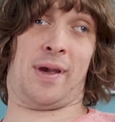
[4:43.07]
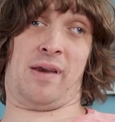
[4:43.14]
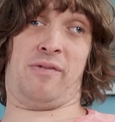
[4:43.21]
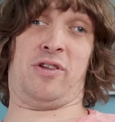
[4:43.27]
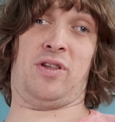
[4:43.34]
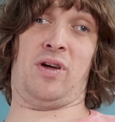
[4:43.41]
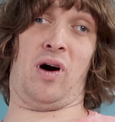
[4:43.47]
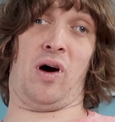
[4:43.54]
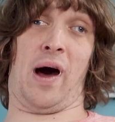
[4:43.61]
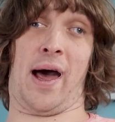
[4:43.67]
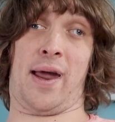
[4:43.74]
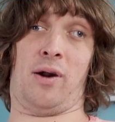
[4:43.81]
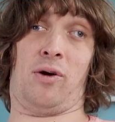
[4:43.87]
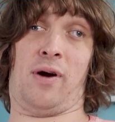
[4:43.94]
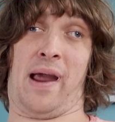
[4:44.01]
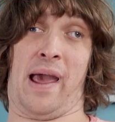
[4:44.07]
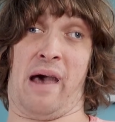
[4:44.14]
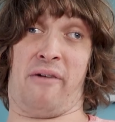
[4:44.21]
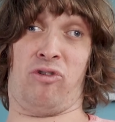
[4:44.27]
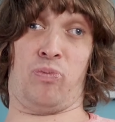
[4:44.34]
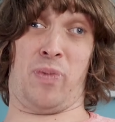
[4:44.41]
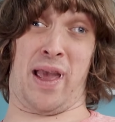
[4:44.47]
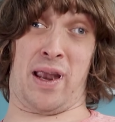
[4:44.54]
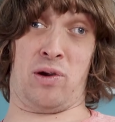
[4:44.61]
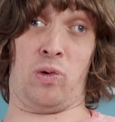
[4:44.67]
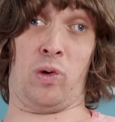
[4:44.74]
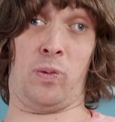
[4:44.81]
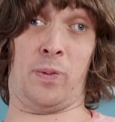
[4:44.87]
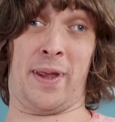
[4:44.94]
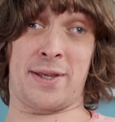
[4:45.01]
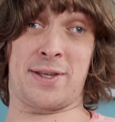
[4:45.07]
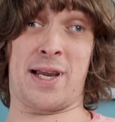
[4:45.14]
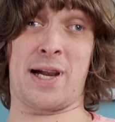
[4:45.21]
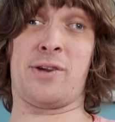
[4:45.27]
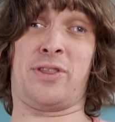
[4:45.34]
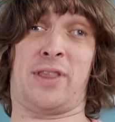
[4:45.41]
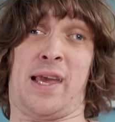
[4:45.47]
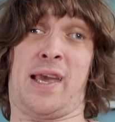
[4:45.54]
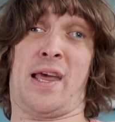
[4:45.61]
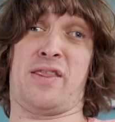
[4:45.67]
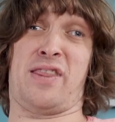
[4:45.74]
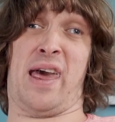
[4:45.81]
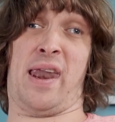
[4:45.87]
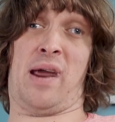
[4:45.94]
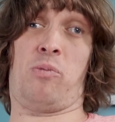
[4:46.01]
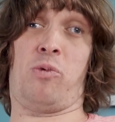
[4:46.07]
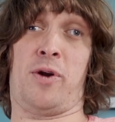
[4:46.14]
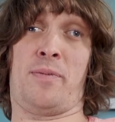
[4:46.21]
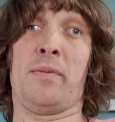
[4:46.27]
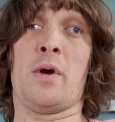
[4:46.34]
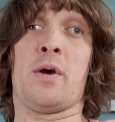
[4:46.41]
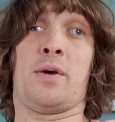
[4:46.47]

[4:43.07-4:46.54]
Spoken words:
Even though I don't have a manual wheelchair, thinking that it would,